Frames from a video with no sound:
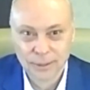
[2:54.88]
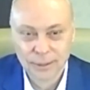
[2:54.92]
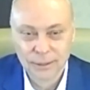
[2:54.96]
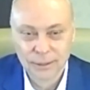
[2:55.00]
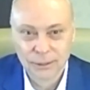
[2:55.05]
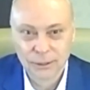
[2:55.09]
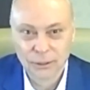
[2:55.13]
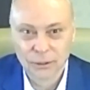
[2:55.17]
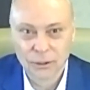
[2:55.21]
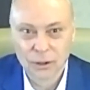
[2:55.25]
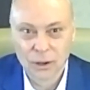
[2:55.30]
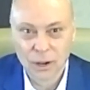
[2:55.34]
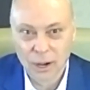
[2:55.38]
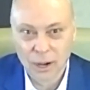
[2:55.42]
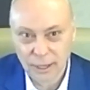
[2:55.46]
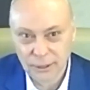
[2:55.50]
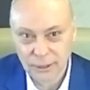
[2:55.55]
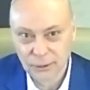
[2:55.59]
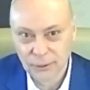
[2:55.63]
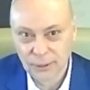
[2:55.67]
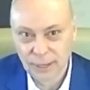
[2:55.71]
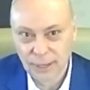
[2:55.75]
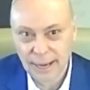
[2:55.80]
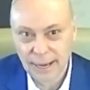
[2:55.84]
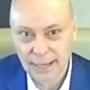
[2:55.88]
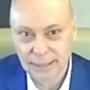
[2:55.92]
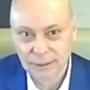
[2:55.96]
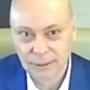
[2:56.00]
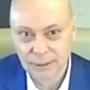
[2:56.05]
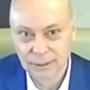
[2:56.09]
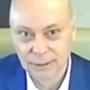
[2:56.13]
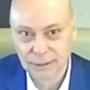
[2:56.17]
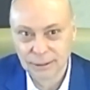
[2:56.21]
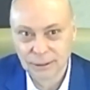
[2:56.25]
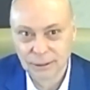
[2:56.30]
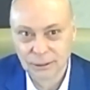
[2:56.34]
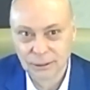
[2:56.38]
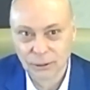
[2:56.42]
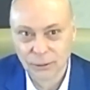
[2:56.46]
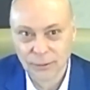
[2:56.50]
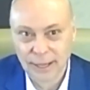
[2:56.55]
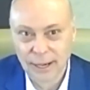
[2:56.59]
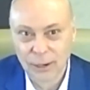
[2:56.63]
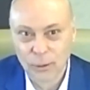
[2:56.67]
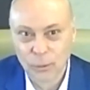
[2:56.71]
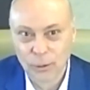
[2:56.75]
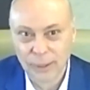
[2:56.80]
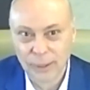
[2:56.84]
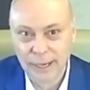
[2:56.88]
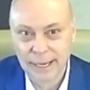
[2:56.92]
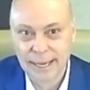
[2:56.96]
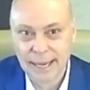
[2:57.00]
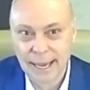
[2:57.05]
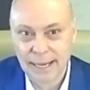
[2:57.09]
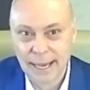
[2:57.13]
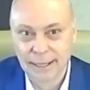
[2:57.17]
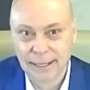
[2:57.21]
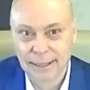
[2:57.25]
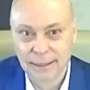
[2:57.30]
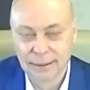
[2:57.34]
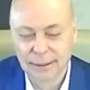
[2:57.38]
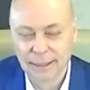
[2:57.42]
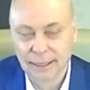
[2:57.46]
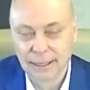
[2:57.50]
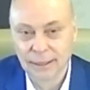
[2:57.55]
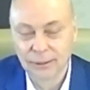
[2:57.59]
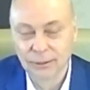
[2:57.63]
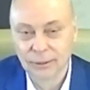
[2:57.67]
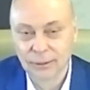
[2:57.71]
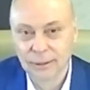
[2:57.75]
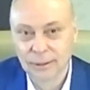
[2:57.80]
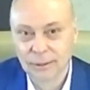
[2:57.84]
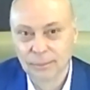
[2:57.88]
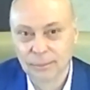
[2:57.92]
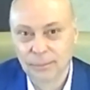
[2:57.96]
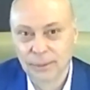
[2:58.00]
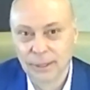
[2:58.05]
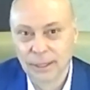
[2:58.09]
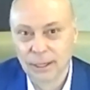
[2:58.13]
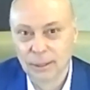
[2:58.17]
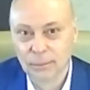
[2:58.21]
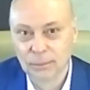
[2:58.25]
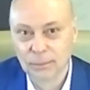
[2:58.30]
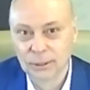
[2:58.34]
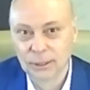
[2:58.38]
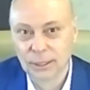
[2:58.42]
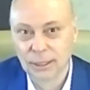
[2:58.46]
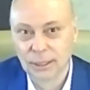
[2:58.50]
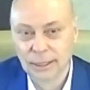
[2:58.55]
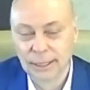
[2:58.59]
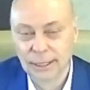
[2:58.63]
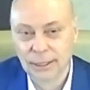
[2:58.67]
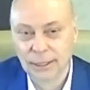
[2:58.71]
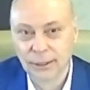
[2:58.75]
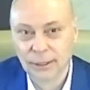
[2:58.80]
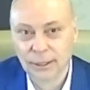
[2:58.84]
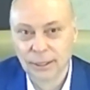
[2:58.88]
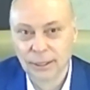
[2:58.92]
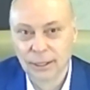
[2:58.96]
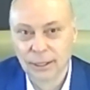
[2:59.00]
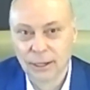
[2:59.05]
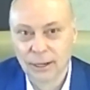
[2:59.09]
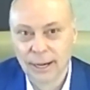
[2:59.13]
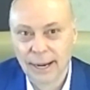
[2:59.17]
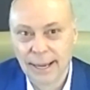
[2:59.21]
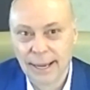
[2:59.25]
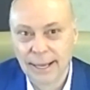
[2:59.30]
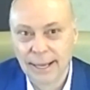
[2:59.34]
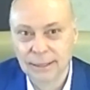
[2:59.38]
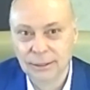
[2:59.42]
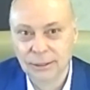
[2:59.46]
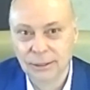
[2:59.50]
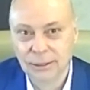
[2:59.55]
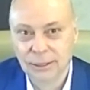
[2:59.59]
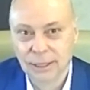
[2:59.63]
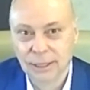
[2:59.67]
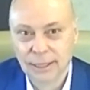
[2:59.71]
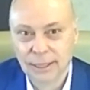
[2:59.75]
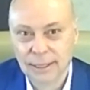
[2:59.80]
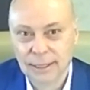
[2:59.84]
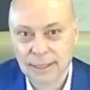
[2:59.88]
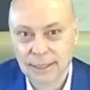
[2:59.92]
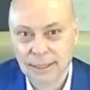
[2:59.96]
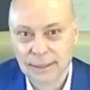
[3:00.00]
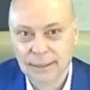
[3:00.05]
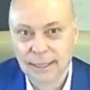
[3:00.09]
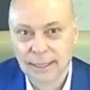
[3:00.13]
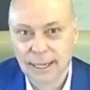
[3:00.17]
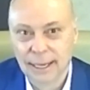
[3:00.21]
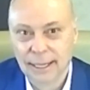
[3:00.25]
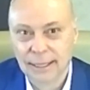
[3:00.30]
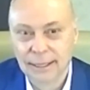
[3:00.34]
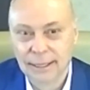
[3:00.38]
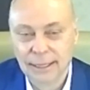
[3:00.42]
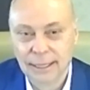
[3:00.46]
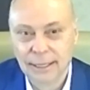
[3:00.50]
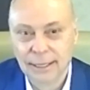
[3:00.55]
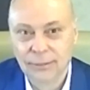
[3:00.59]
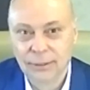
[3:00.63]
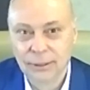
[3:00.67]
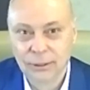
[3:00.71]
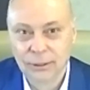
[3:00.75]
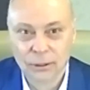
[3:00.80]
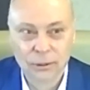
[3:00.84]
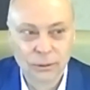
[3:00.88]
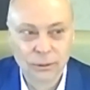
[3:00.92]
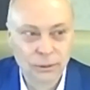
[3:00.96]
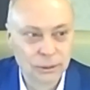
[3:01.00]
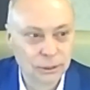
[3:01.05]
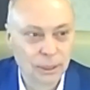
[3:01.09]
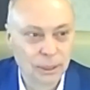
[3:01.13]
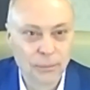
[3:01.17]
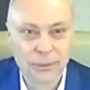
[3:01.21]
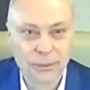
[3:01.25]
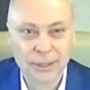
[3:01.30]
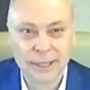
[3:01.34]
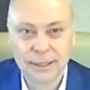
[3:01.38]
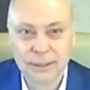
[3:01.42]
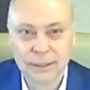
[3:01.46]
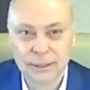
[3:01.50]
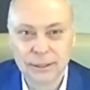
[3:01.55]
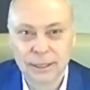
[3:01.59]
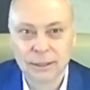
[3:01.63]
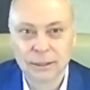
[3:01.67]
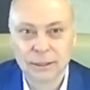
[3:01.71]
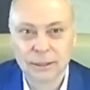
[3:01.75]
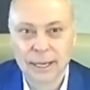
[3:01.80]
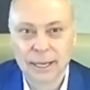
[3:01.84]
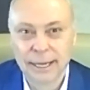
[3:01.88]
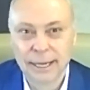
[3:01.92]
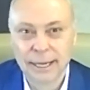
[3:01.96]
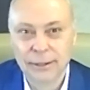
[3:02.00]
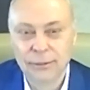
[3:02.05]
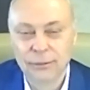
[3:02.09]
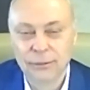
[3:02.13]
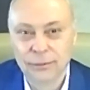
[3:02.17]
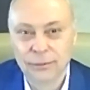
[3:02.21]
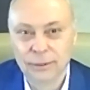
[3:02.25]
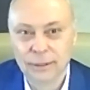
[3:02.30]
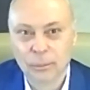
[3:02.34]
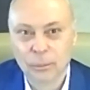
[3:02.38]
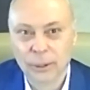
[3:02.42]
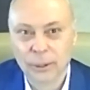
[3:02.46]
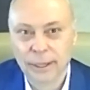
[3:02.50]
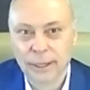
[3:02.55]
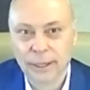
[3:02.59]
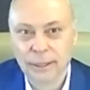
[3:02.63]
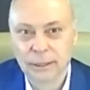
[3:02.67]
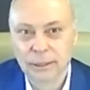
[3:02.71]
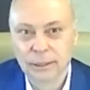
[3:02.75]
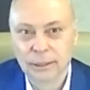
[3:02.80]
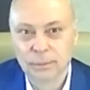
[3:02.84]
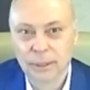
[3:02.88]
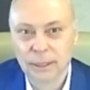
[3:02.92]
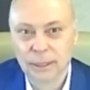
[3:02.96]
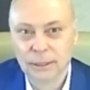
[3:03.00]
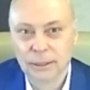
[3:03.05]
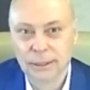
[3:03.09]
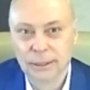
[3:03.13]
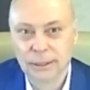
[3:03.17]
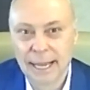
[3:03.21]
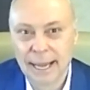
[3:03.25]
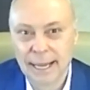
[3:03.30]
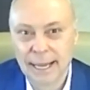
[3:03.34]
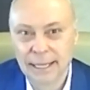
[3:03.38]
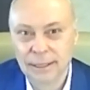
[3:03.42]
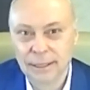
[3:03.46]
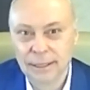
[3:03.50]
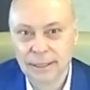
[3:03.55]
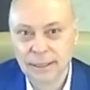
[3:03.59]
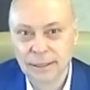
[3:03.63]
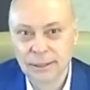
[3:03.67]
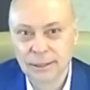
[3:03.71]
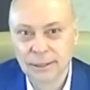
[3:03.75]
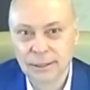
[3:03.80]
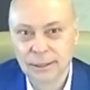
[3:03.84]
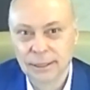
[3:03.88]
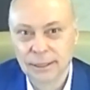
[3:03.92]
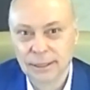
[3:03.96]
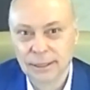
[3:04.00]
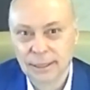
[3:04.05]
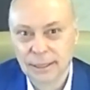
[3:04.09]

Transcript: So contrast is so that we get it, that it becomes clear in our heads that even though some things in life bring us much sadness,